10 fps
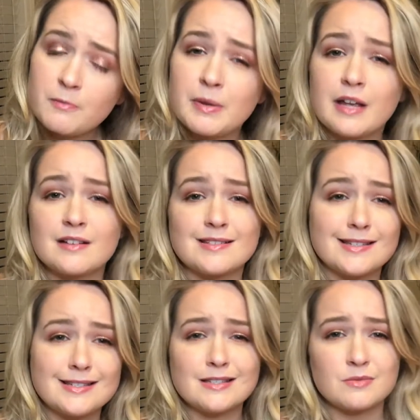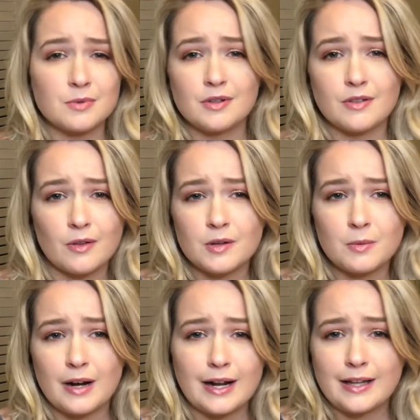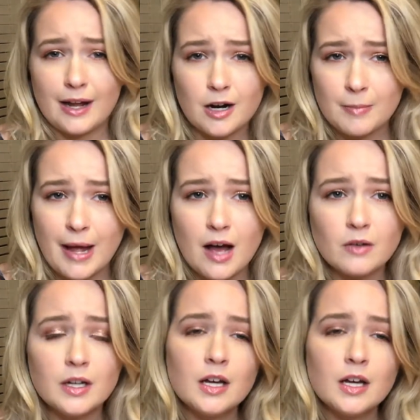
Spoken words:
because this is really the only one I care about.